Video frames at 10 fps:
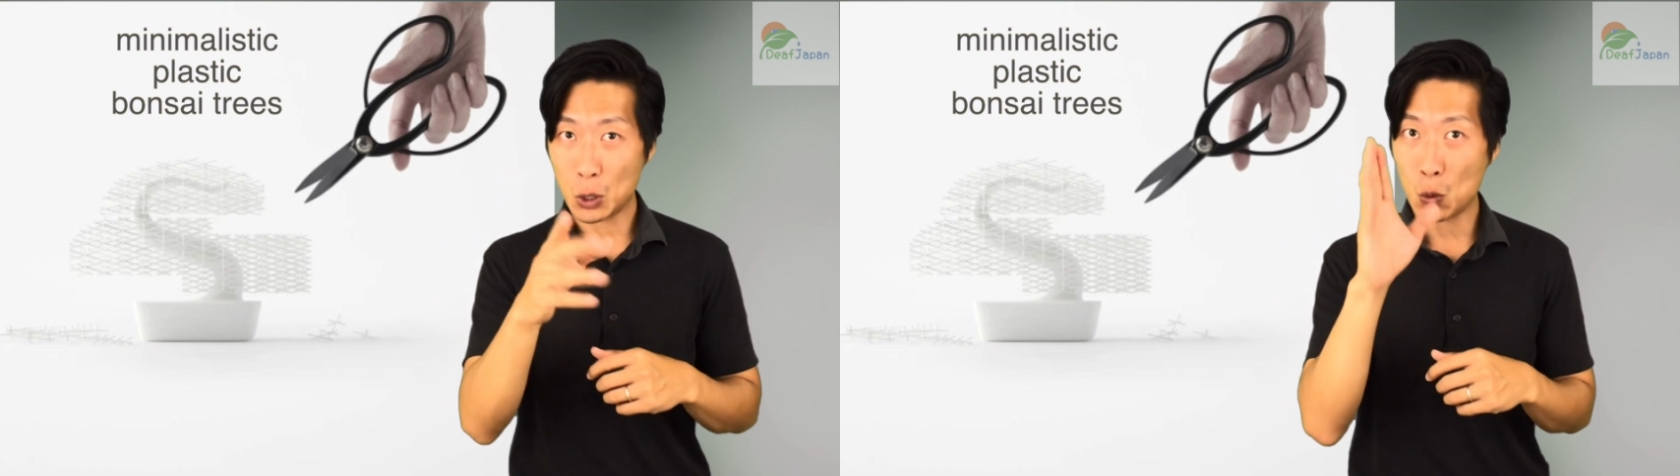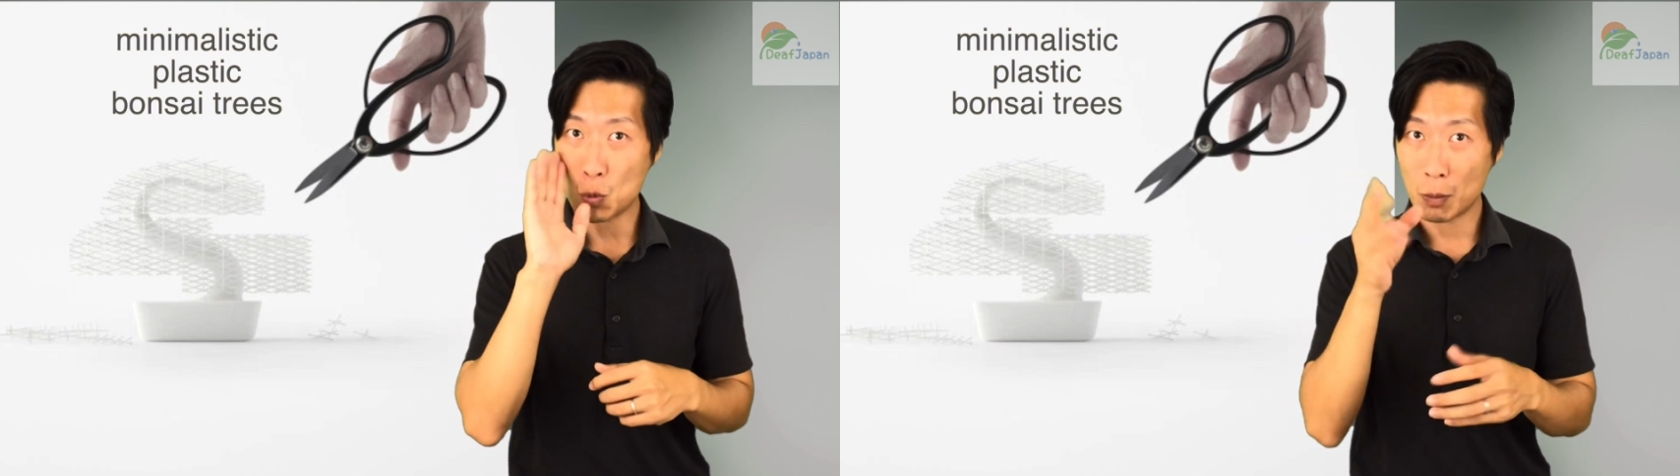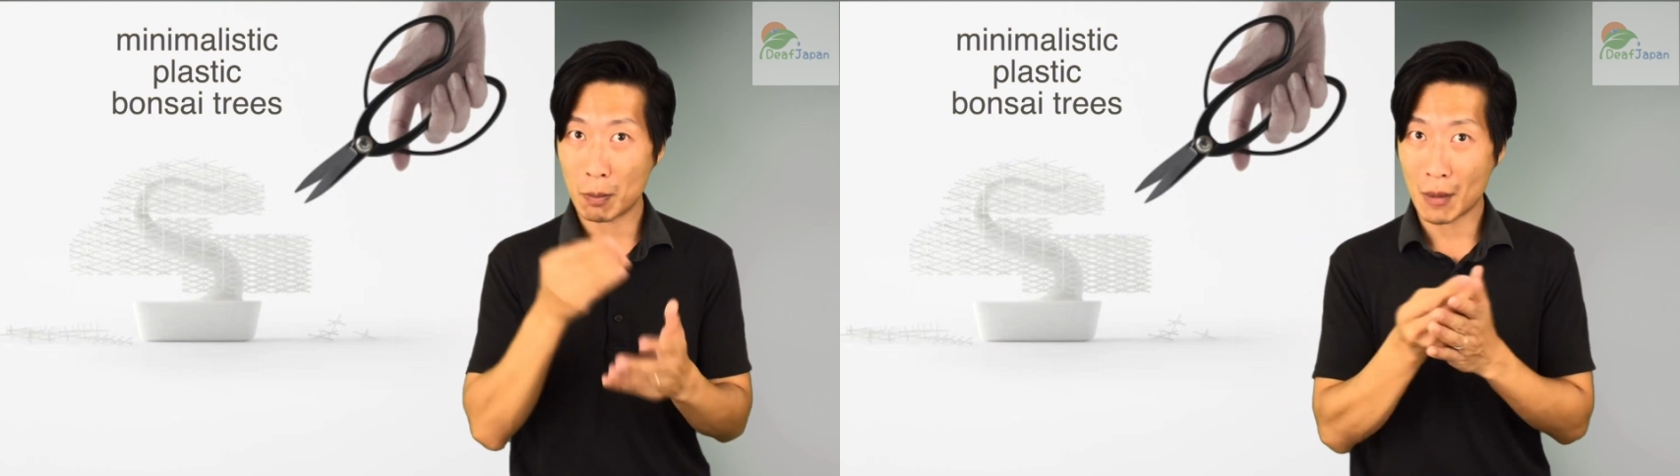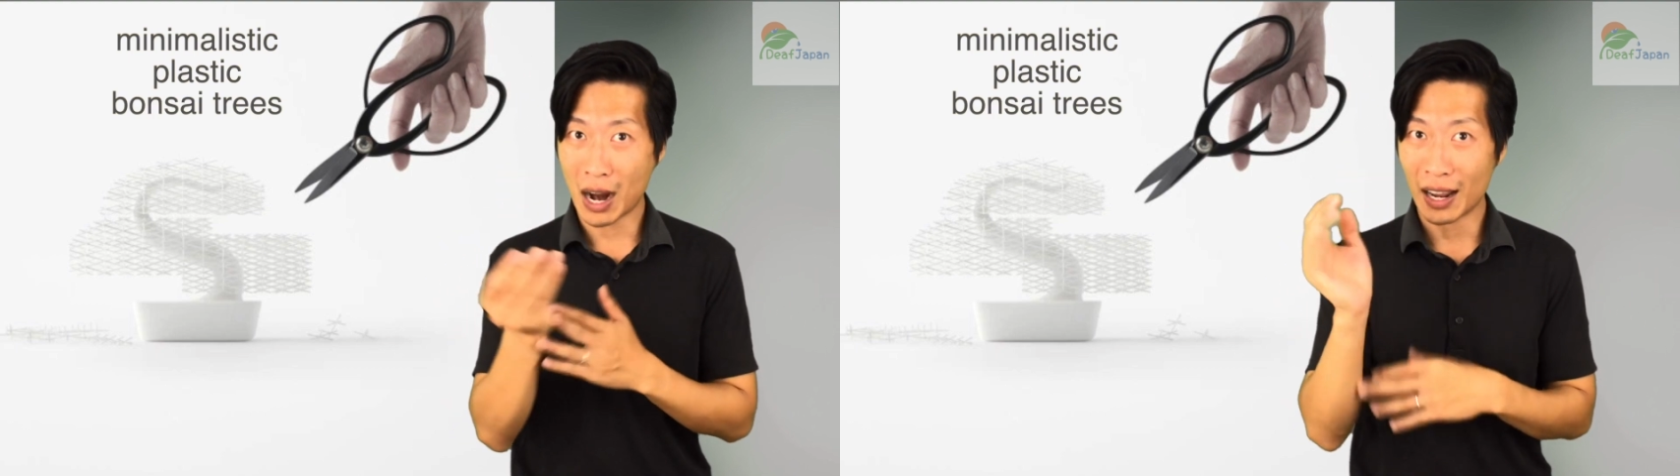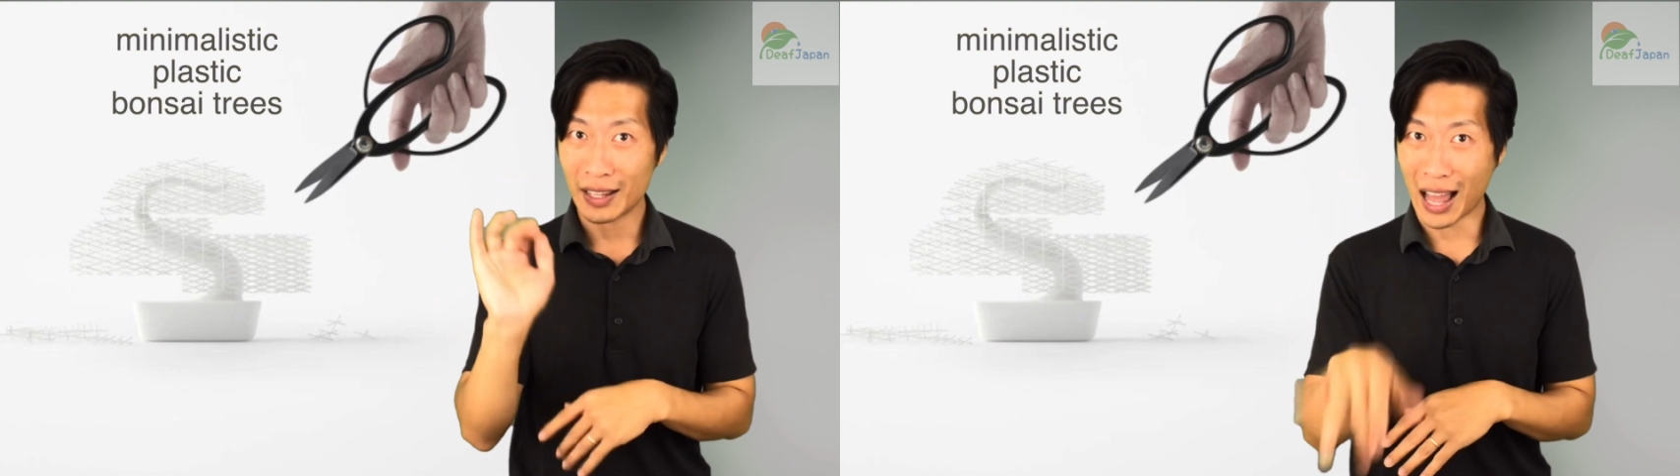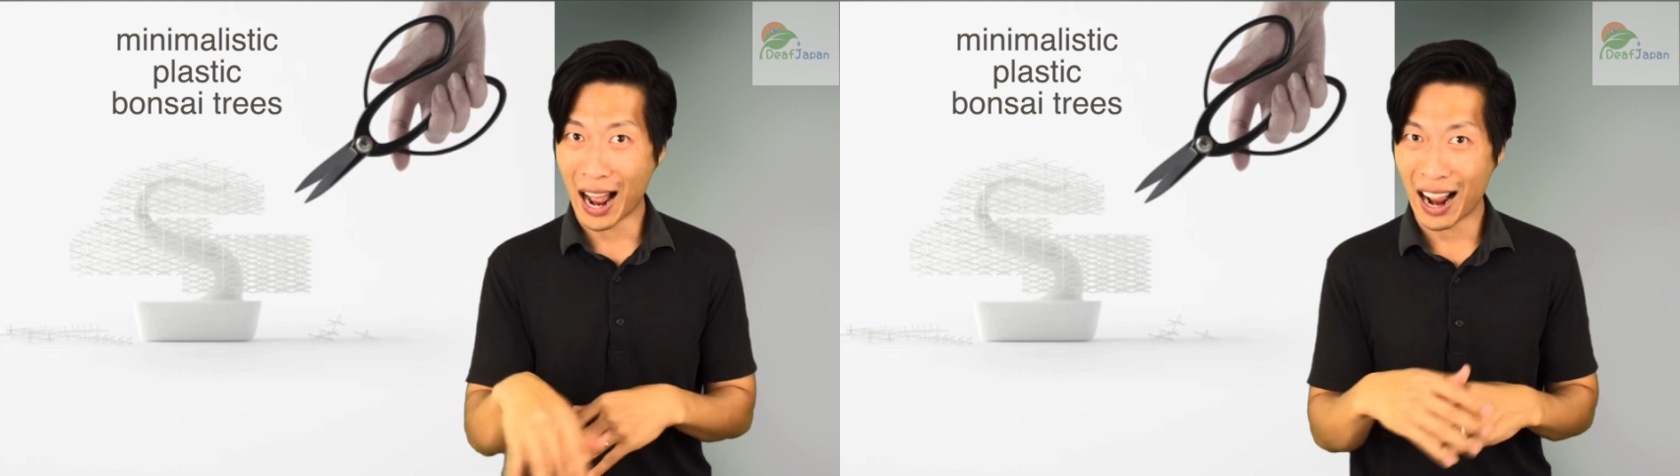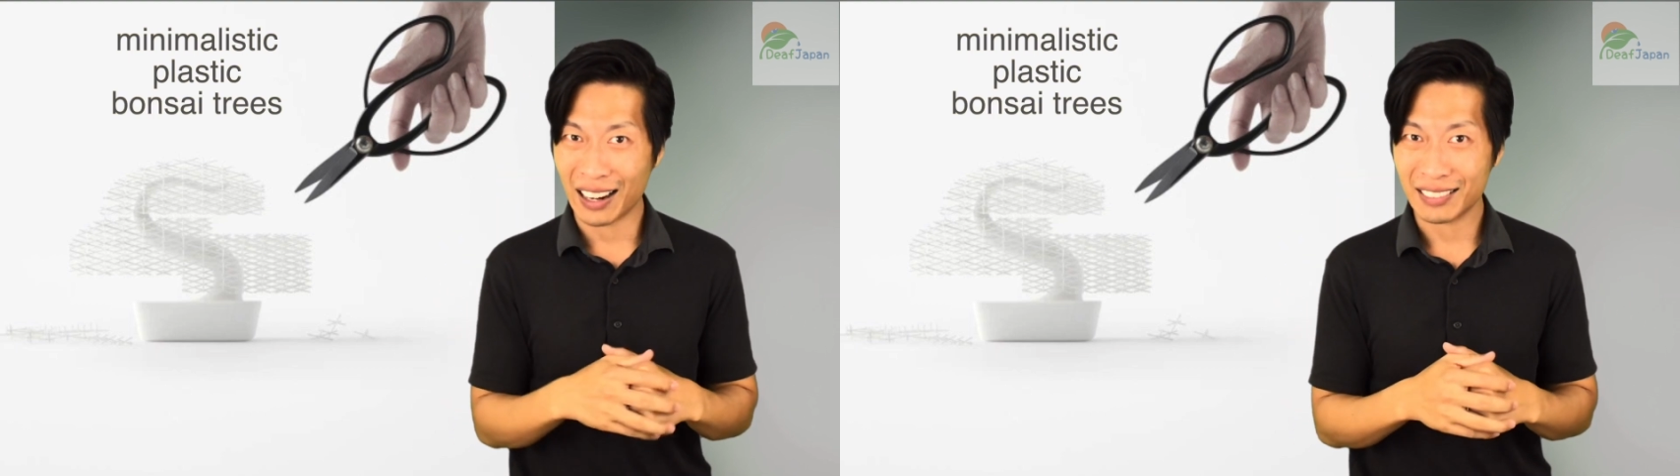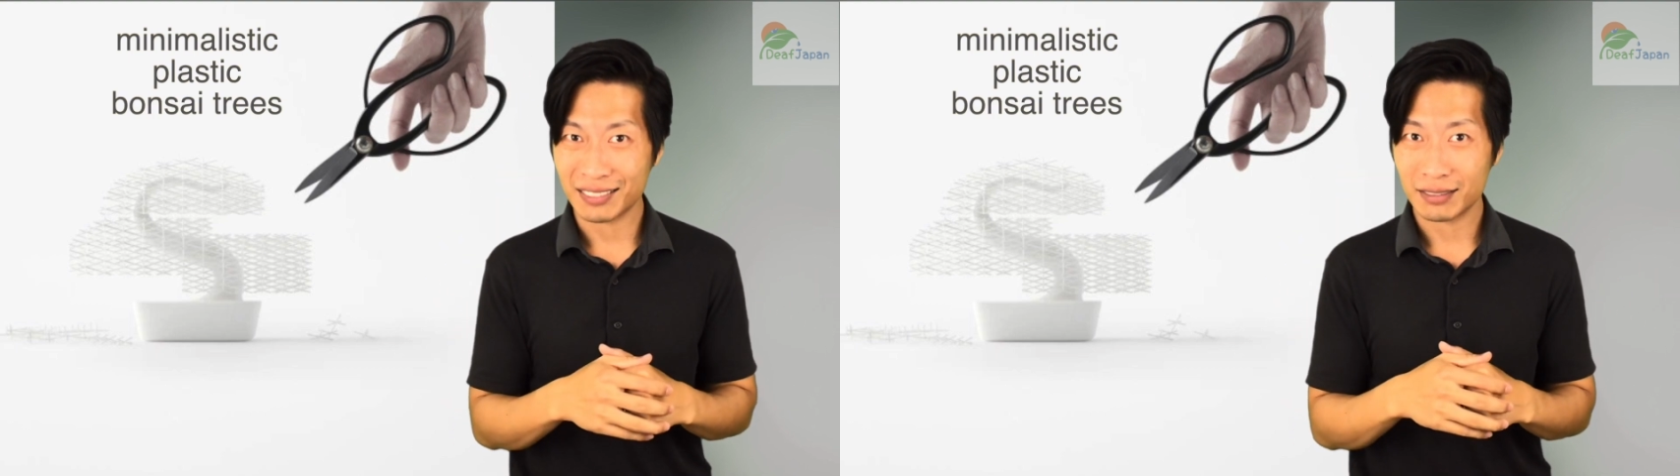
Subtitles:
for 200